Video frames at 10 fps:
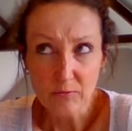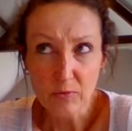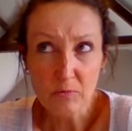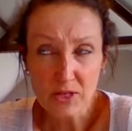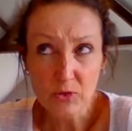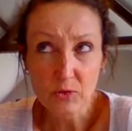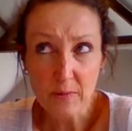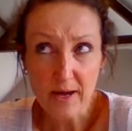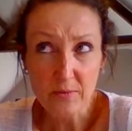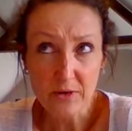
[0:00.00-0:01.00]
when we talk
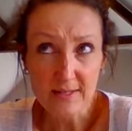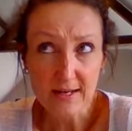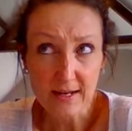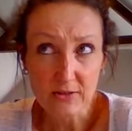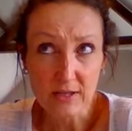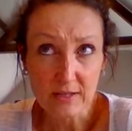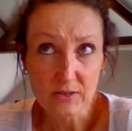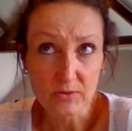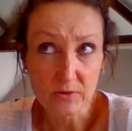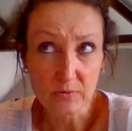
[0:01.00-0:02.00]
about a personality
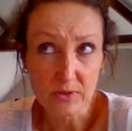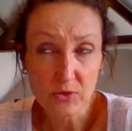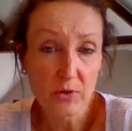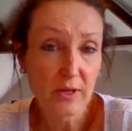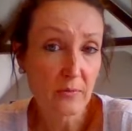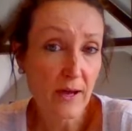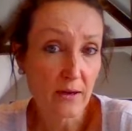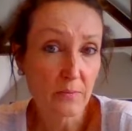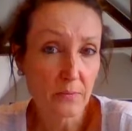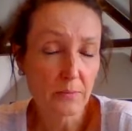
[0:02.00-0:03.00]
disorder, we're talking
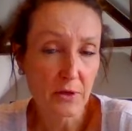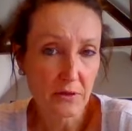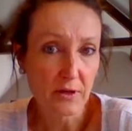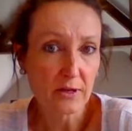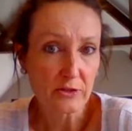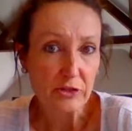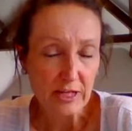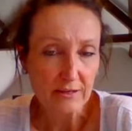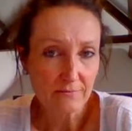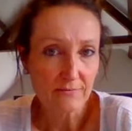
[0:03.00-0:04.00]
about a
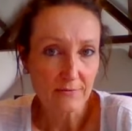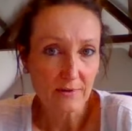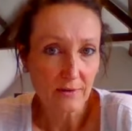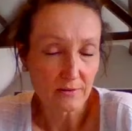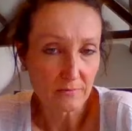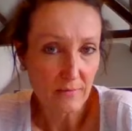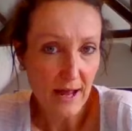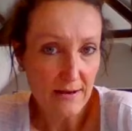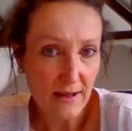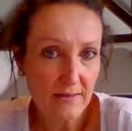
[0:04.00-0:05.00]
pathology.
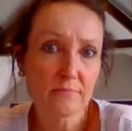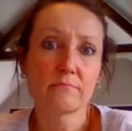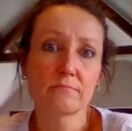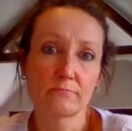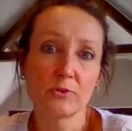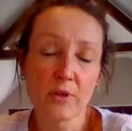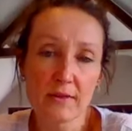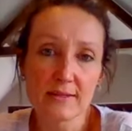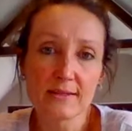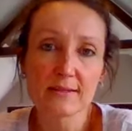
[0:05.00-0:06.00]
And although
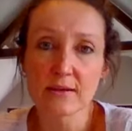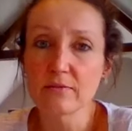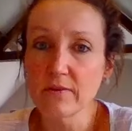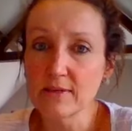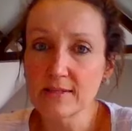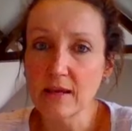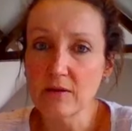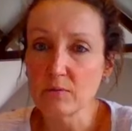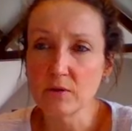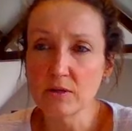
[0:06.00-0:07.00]
that sounds like a very
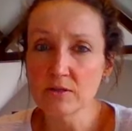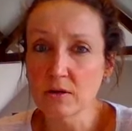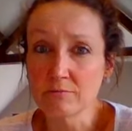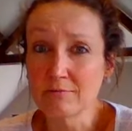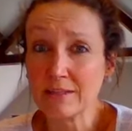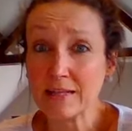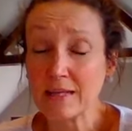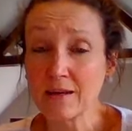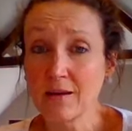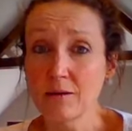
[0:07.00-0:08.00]
scary word, it's not
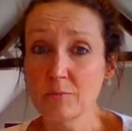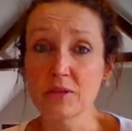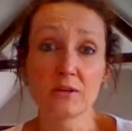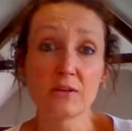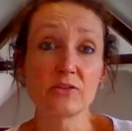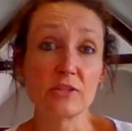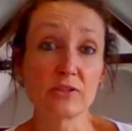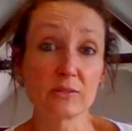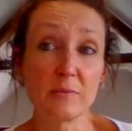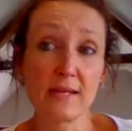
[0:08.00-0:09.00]
really. Pathology
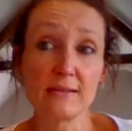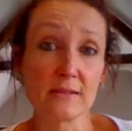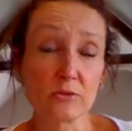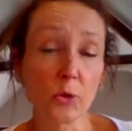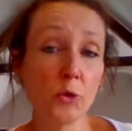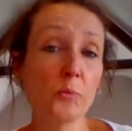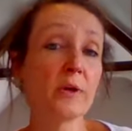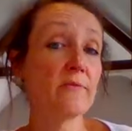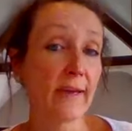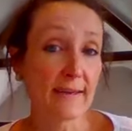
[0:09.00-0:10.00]
just means it's all
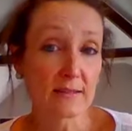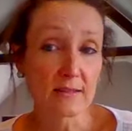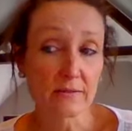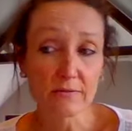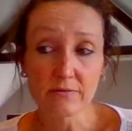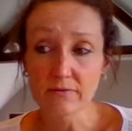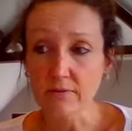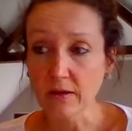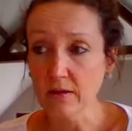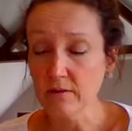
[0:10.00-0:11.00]
pervasive,
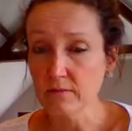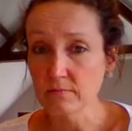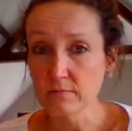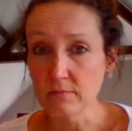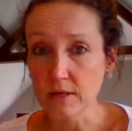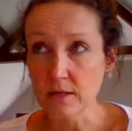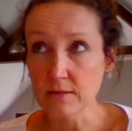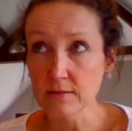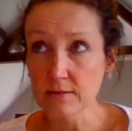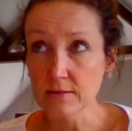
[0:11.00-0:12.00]

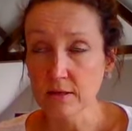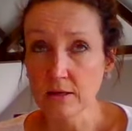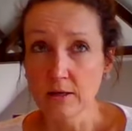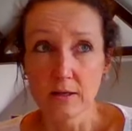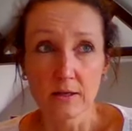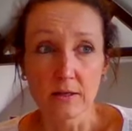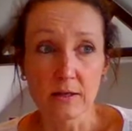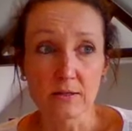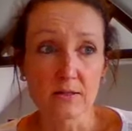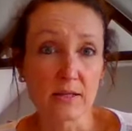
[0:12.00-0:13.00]
it's
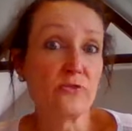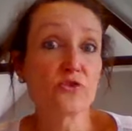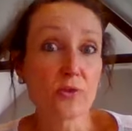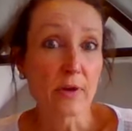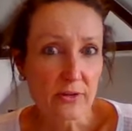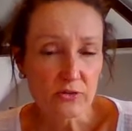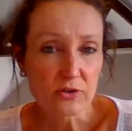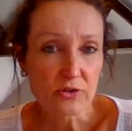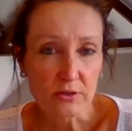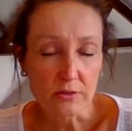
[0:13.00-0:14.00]

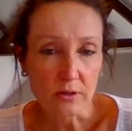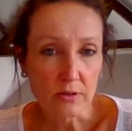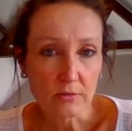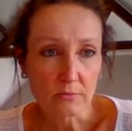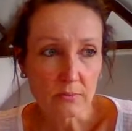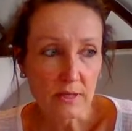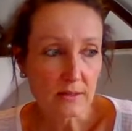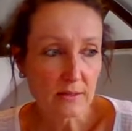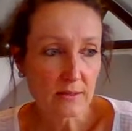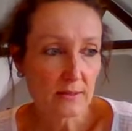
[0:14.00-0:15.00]
entrenched,
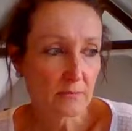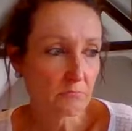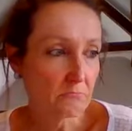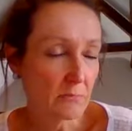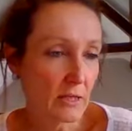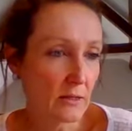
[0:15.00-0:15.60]
it's